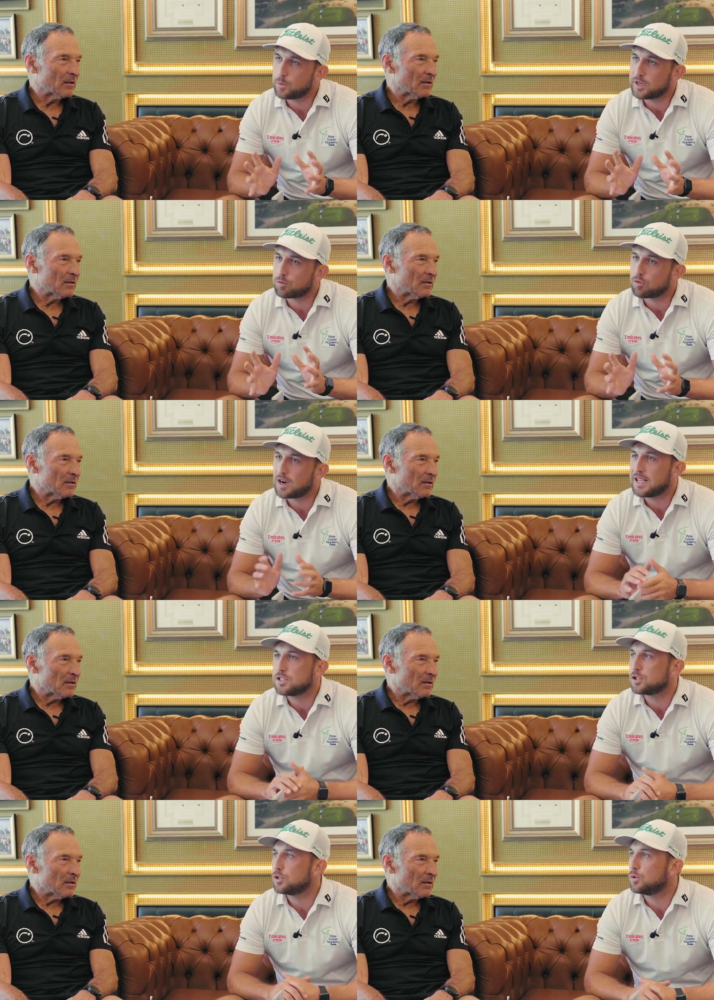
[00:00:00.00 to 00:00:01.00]
Speaker 1: that we can relate
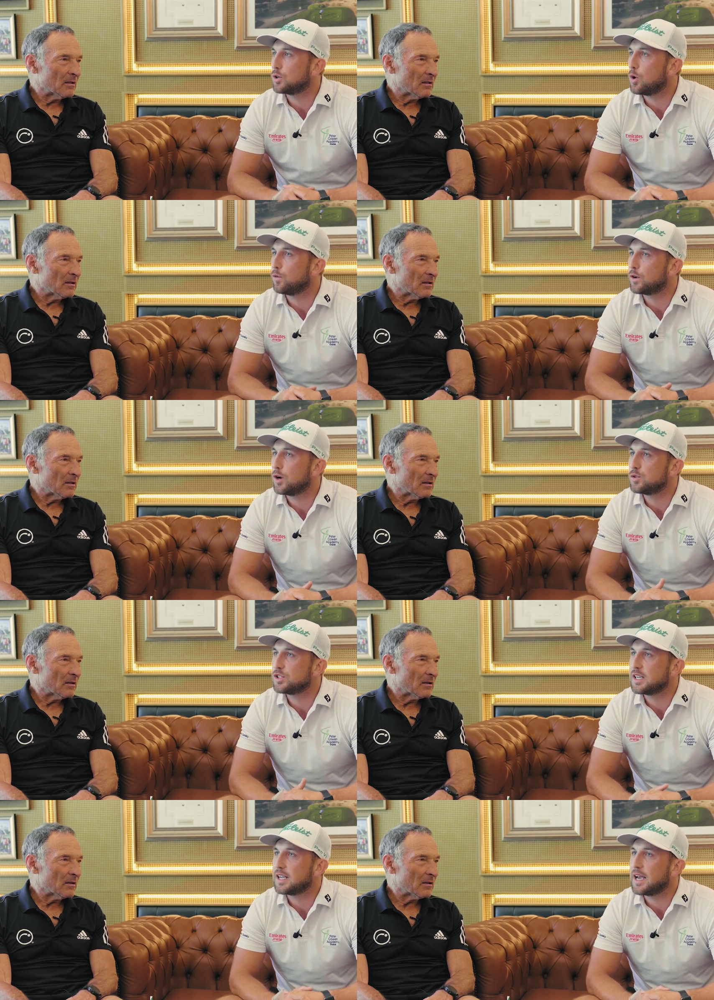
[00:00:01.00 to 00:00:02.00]
to golf
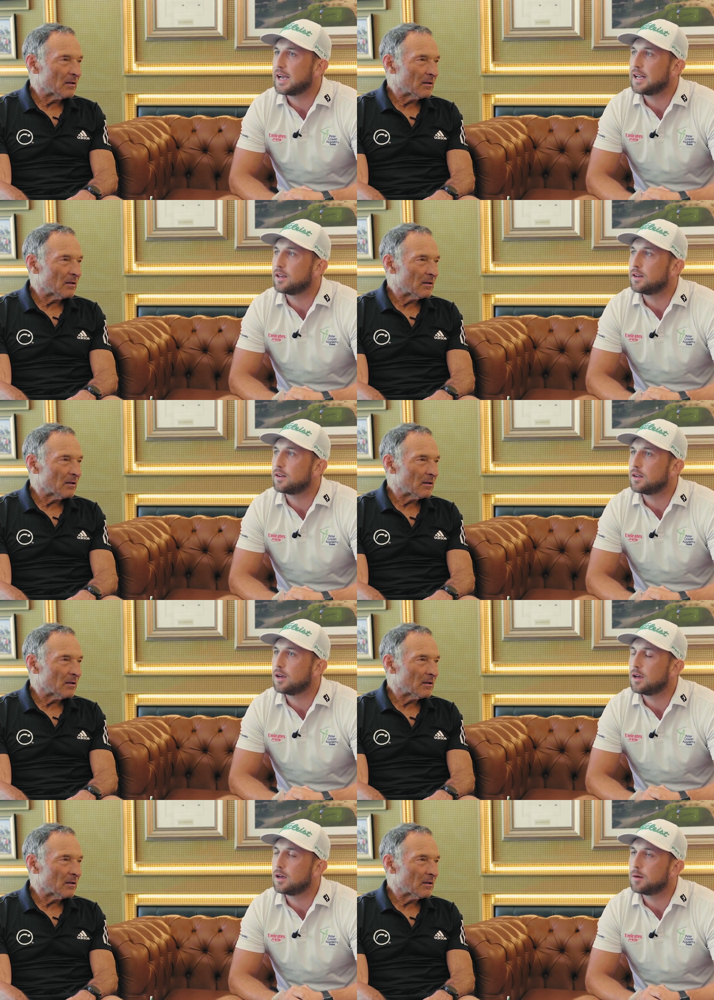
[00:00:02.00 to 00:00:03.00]
coaching and
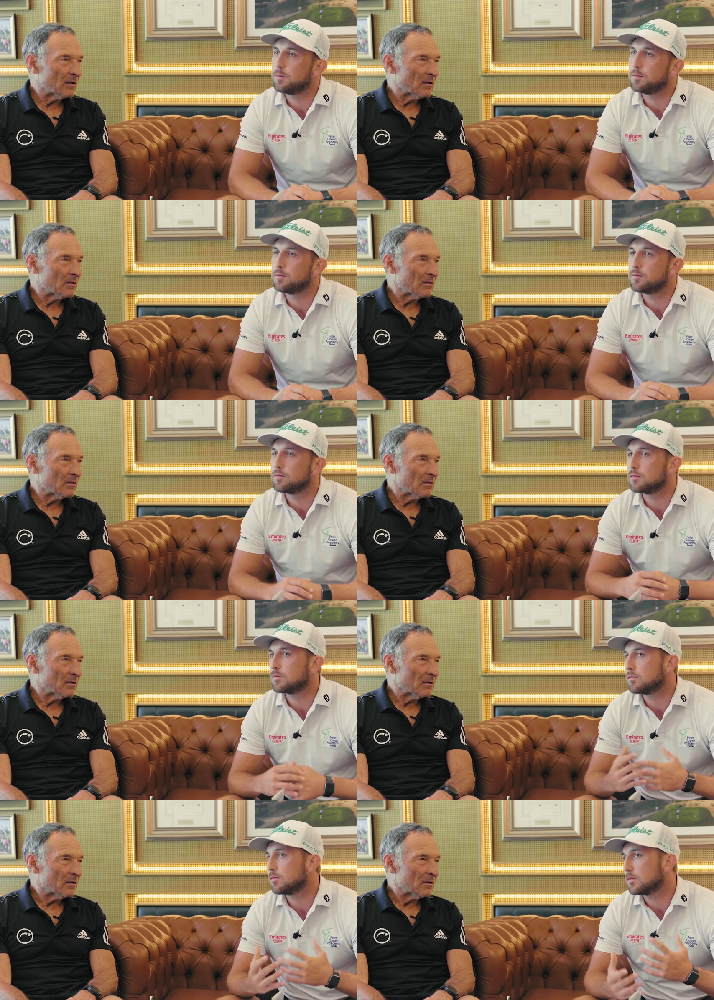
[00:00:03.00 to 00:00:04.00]
um,
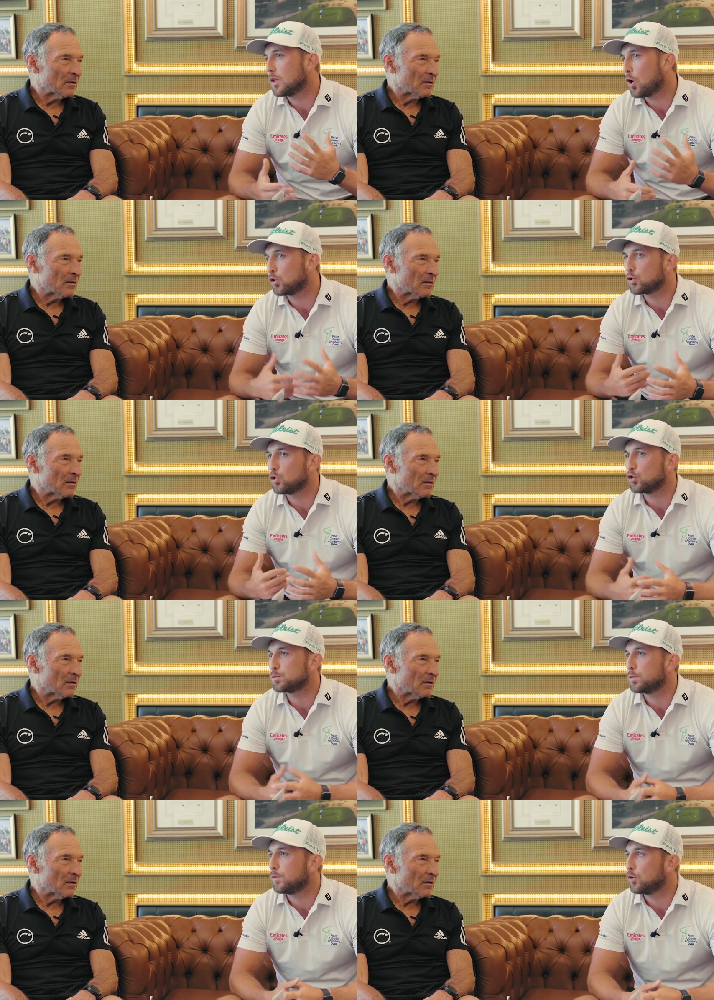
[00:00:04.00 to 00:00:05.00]
on course
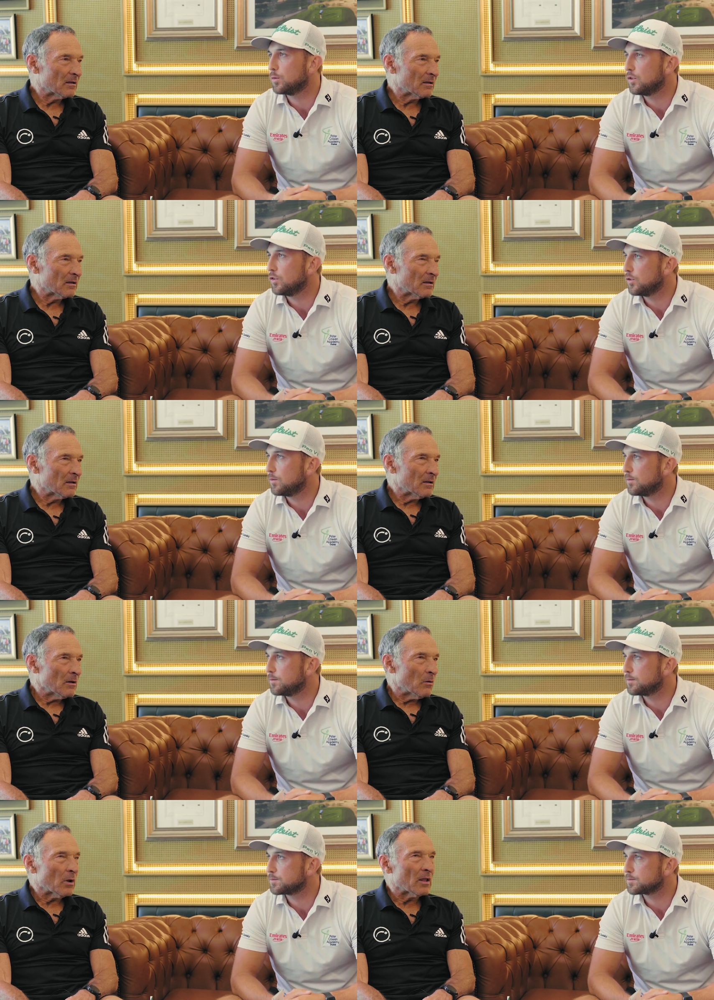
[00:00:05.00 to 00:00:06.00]
performance.
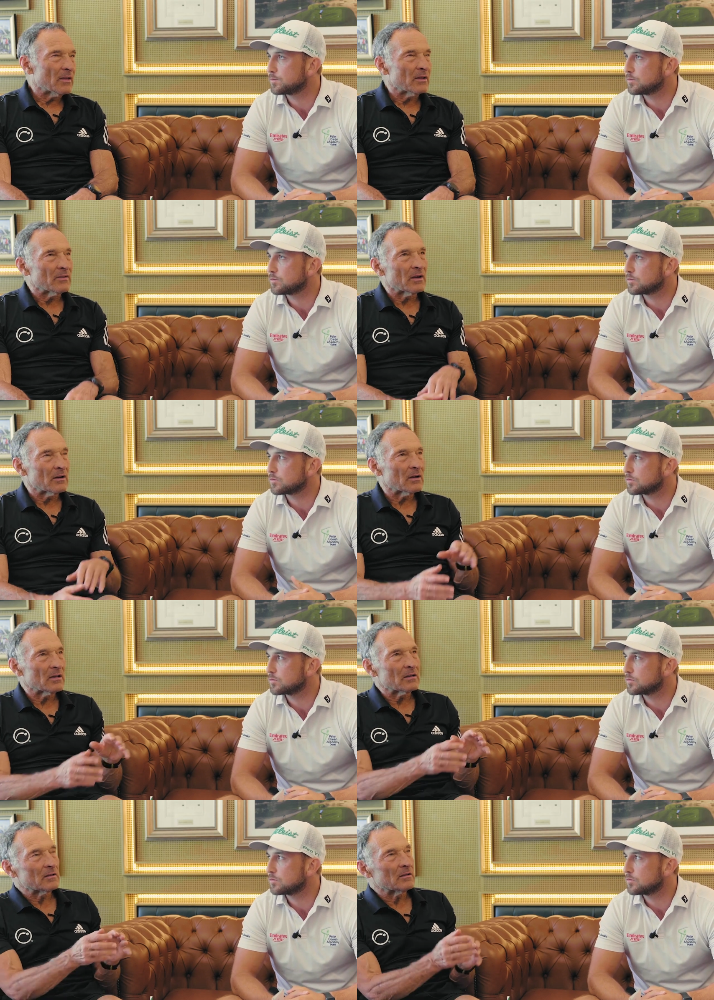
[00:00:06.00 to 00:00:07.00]
Speaker 2: Well, there, there,
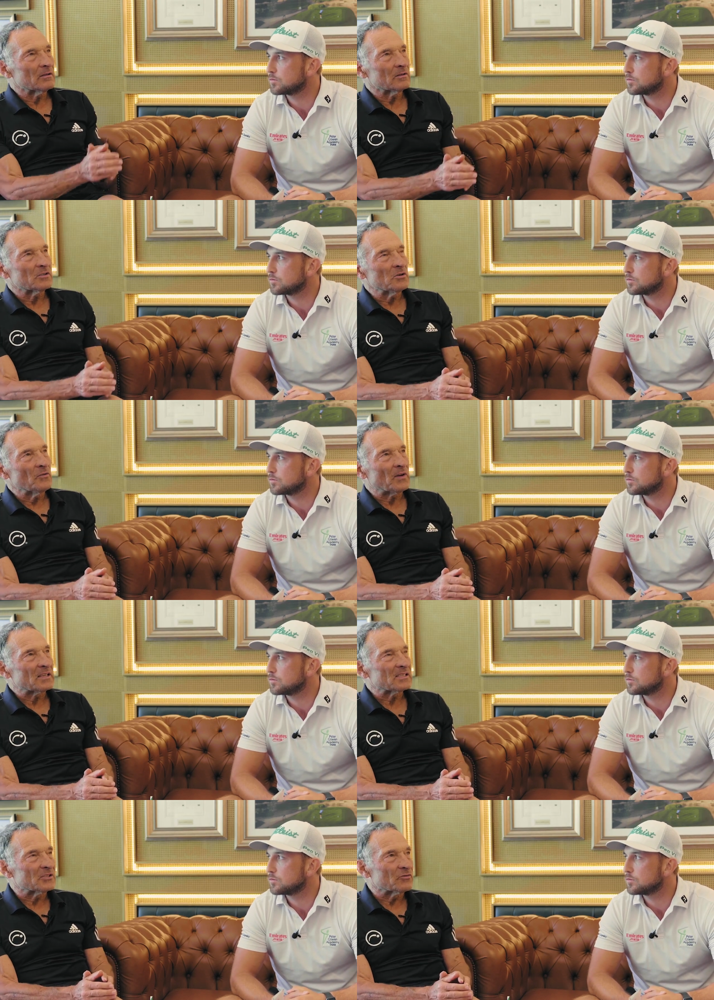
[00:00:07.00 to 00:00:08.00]
are two
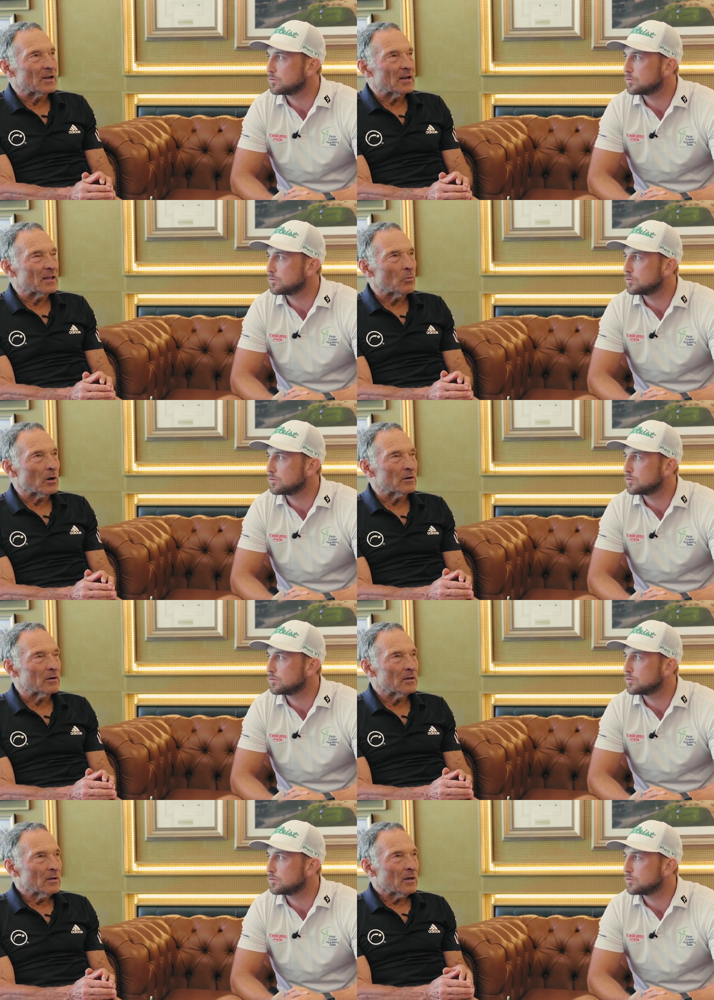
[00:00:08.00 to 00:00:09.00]
facets really.
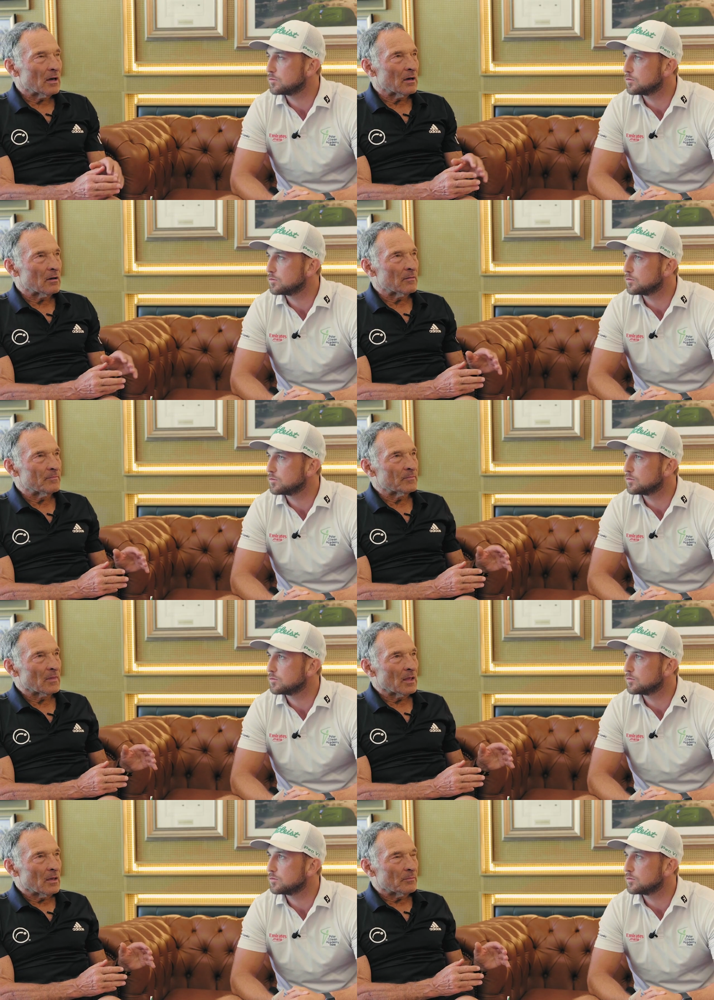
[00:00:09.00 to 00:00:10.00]
One, um,
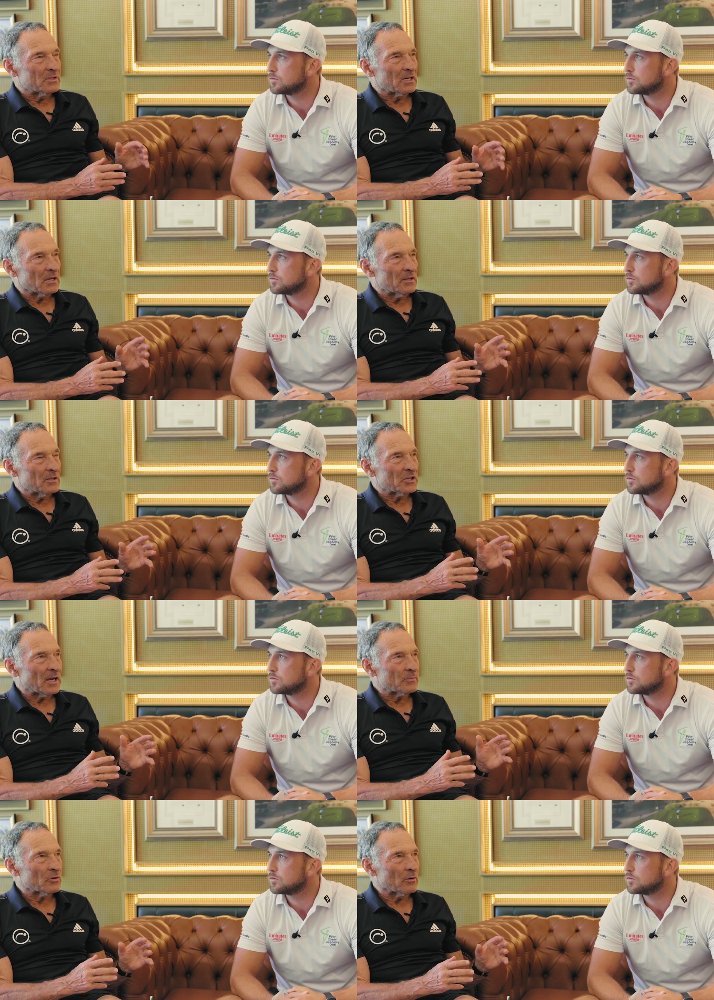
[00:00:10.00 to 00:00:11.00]
particularly the
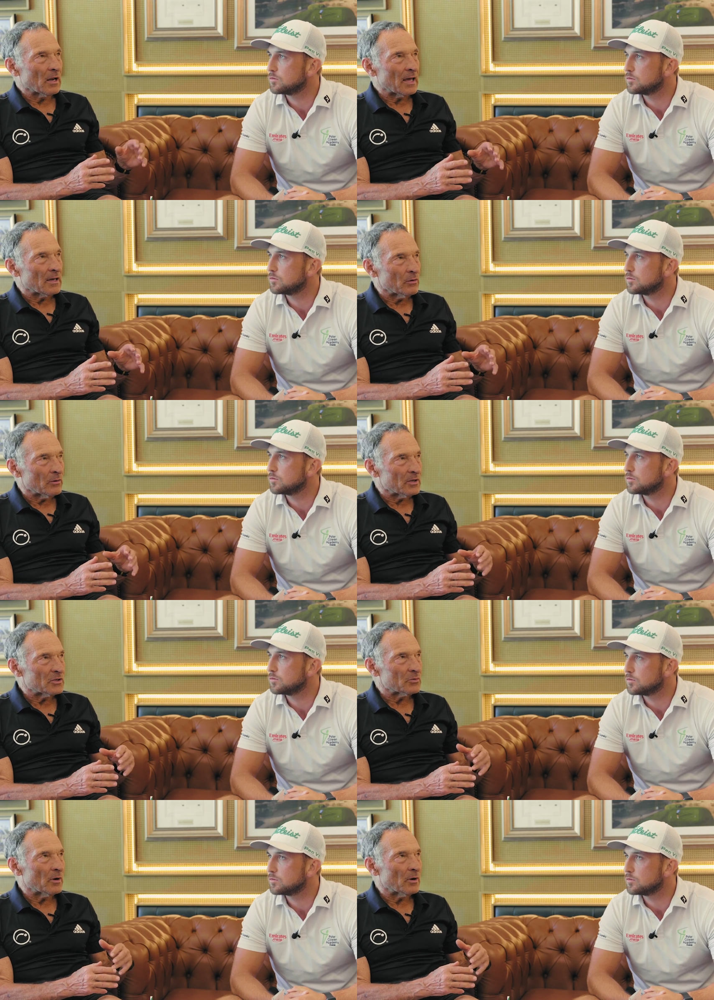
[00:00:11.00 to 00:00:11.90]
chapter on language,